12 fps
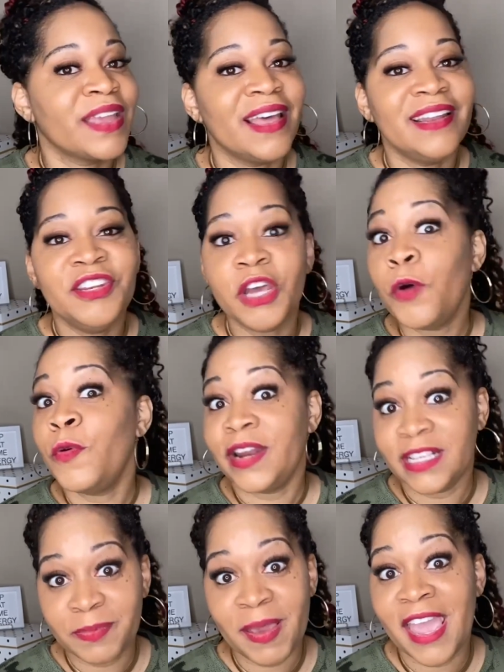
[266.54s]
No one is
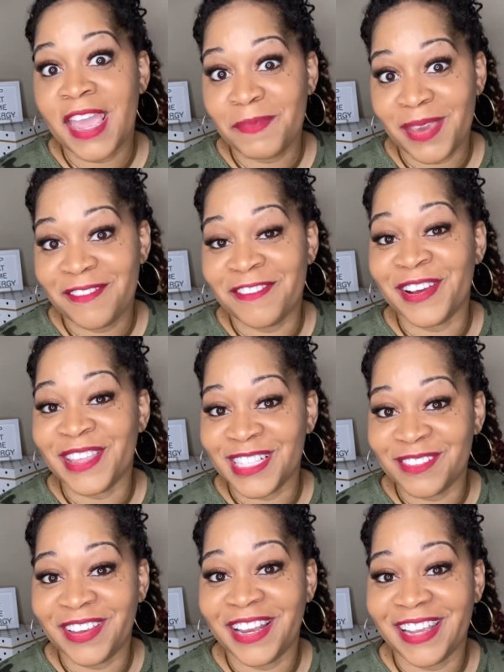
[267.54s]
paying me for this
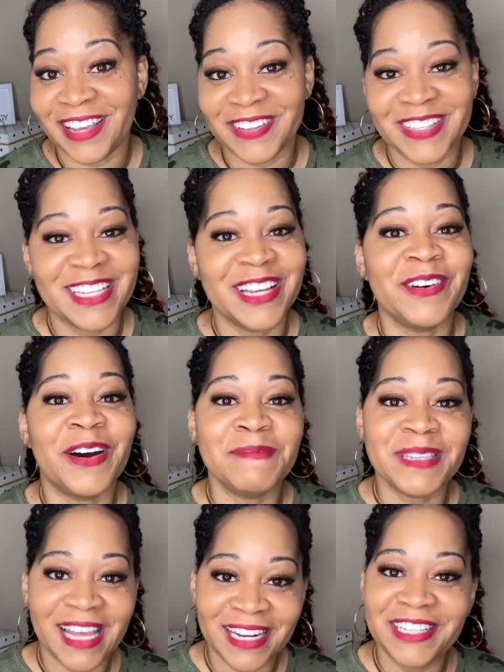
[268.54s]
video, so I'm
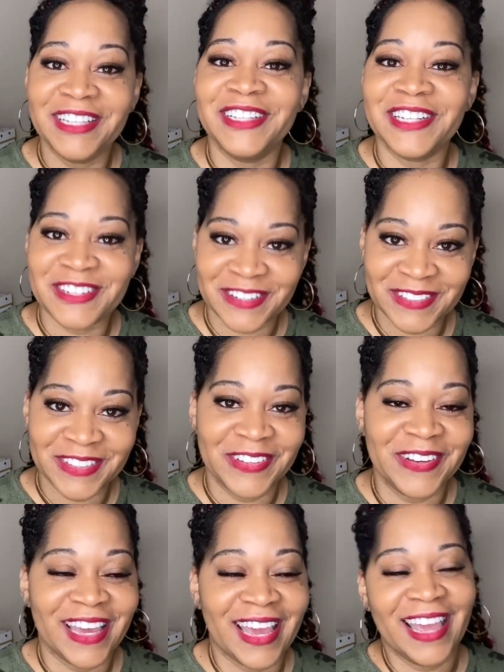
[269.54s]
telling you the truth,
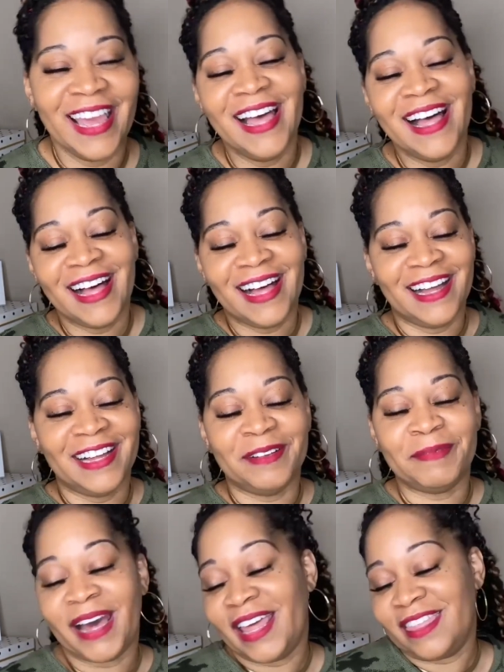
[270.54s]
okay?
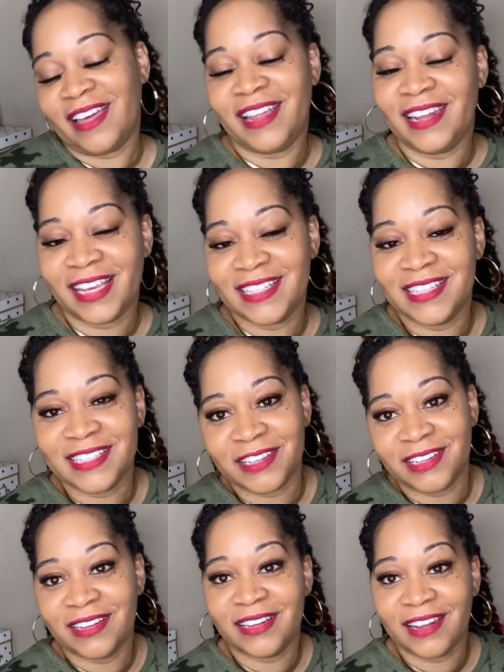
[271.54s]
I thought Lexington
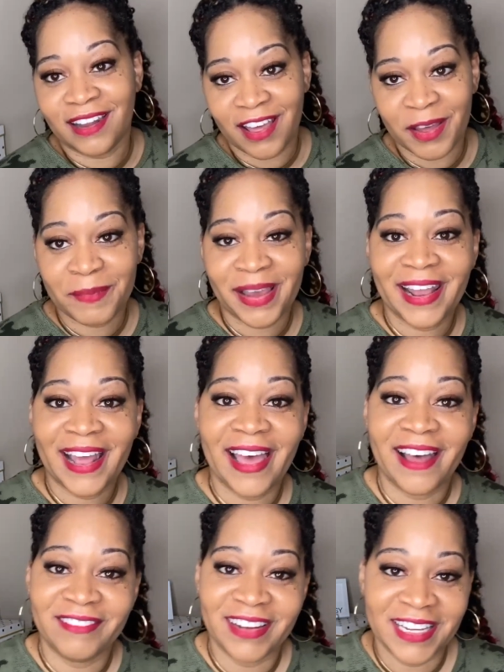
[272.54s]
Law might have
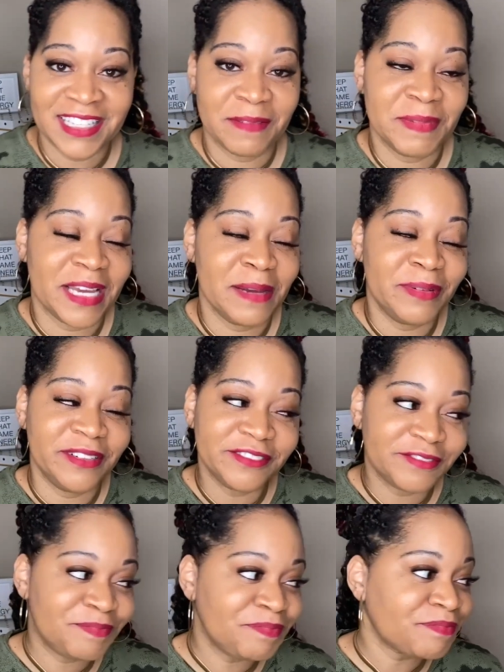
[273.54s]
like some type of
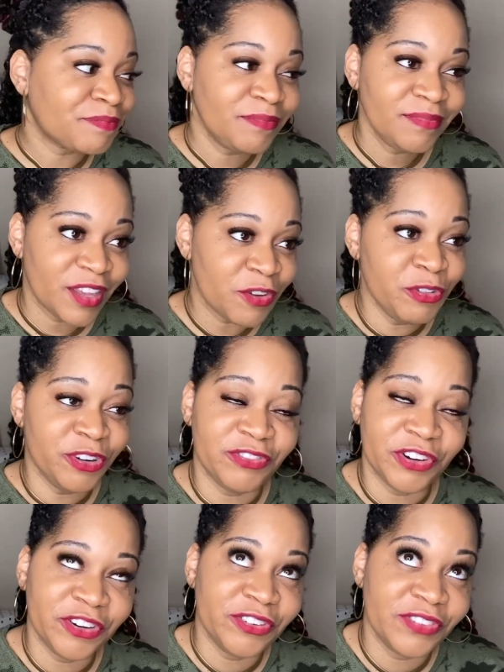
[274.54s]

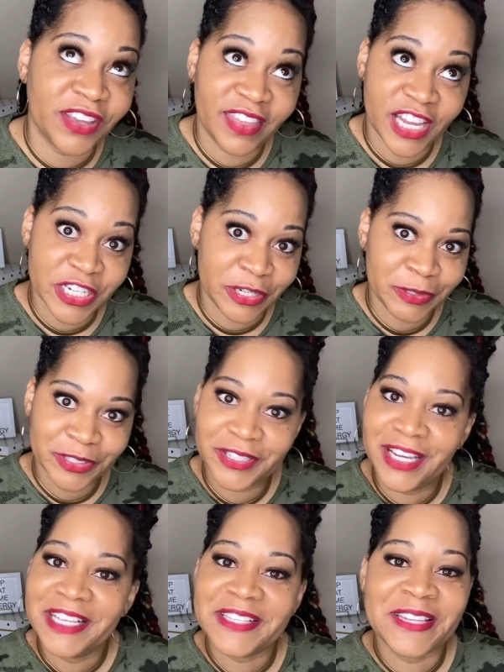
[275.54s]
referral fee. They don't.
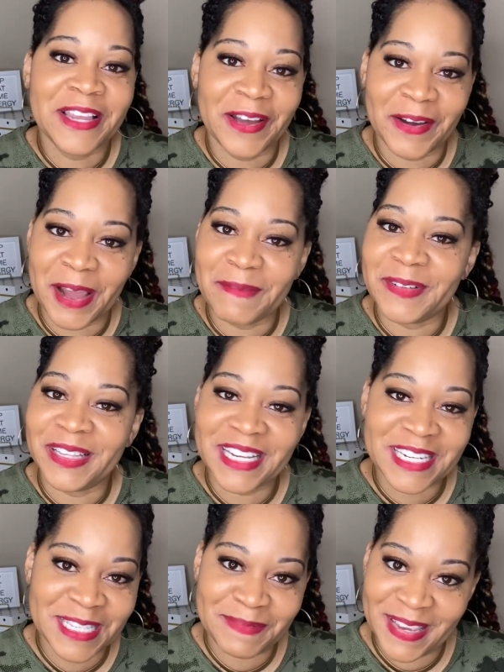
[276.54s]
So I'm really
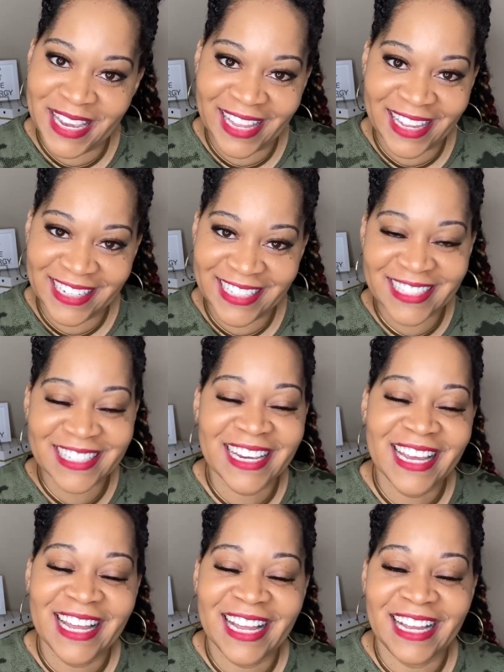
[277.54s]
just being honest.
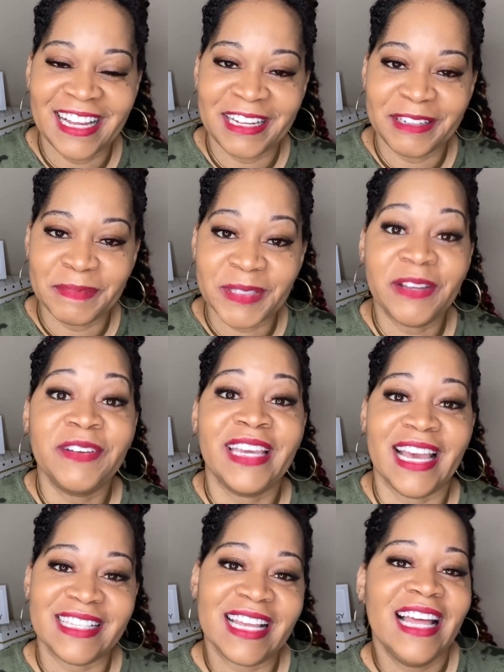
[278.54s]
So yes,
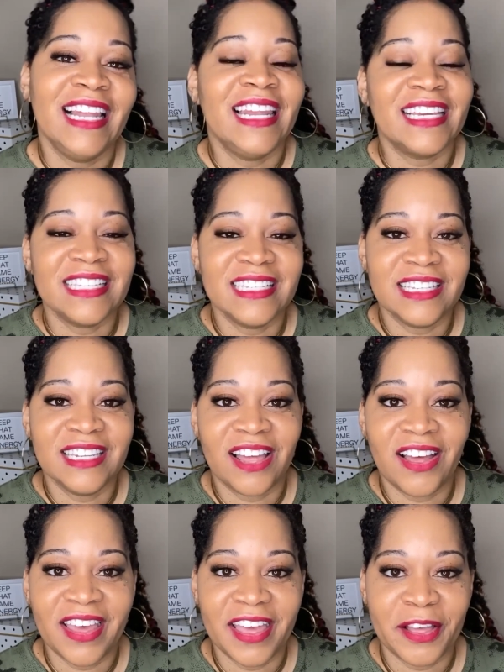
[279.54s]
Lexington Law
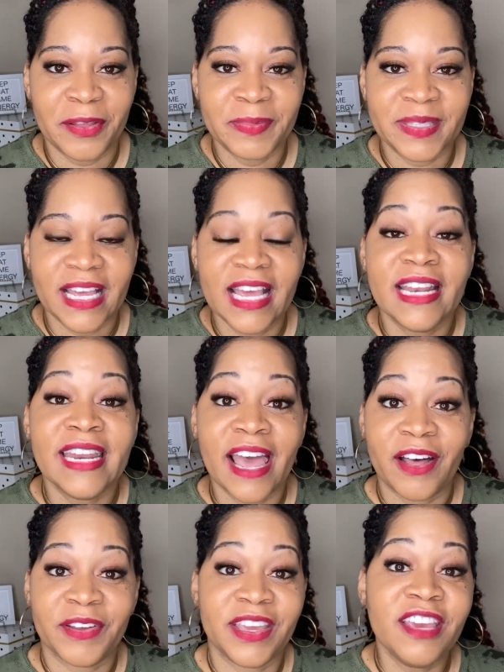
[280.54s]
helps. Now,
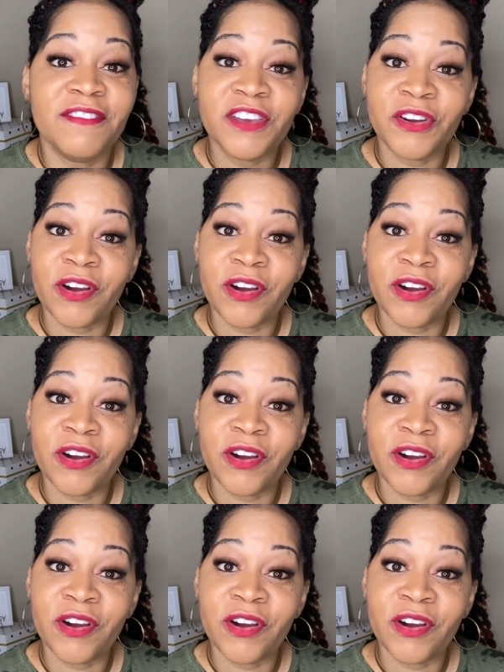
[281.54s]
if you